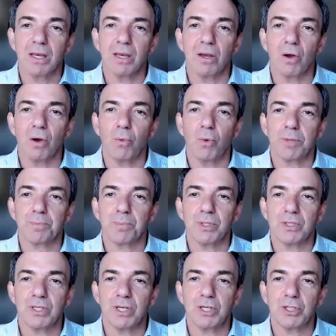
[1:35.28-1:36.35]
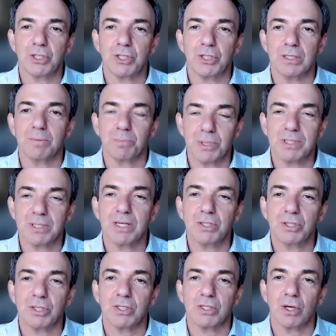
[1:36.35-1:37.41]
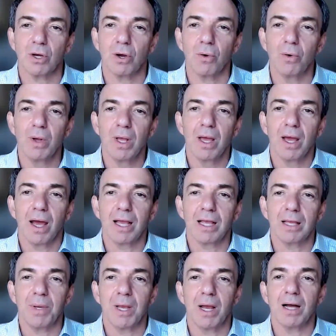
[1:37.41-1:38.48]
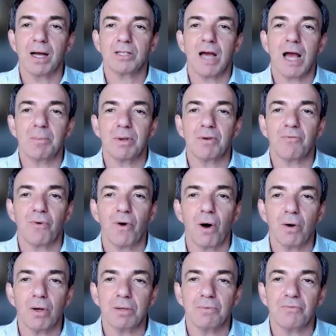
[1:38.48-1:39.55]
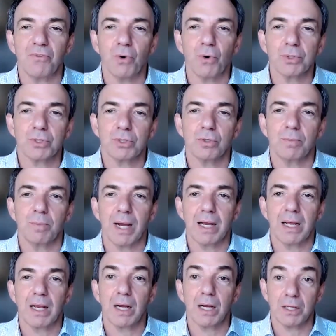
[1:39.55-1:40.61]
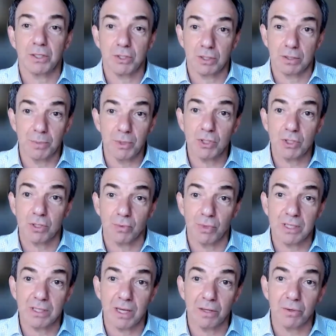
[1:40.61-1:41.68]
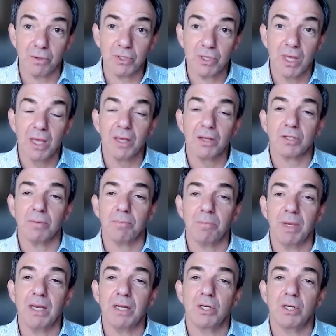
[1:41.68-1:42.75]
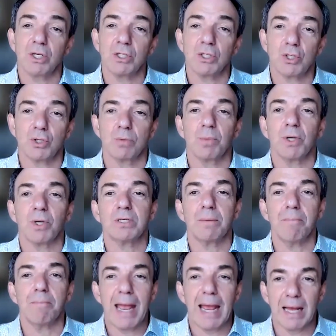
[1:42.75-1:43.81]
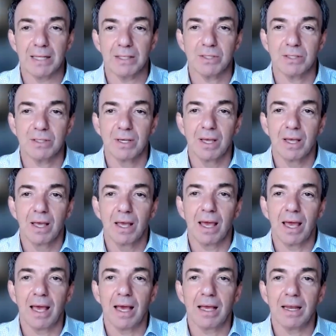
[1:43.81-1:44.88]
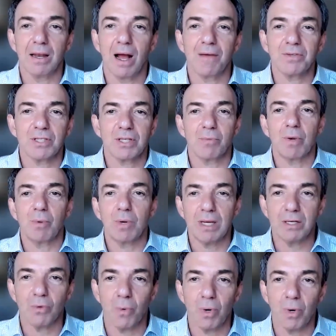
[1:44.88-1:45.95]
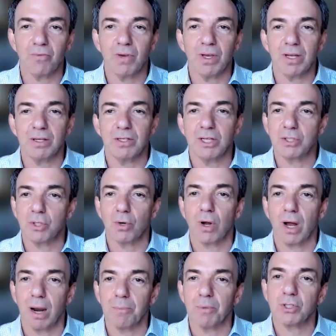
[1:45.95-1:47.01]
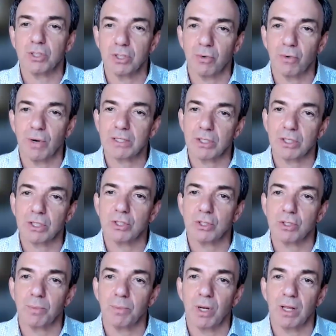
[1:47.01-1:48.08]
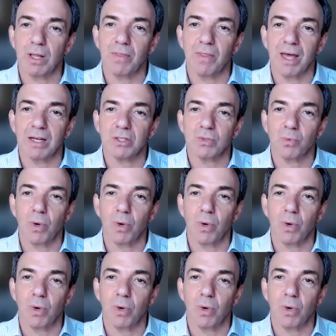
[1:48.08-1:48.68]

you know, with precision, so I can be on time and full to my customers, the retailers, to meet consumer demands. And obviously, we need to weave in digital commerce and direct-to-consumer in that as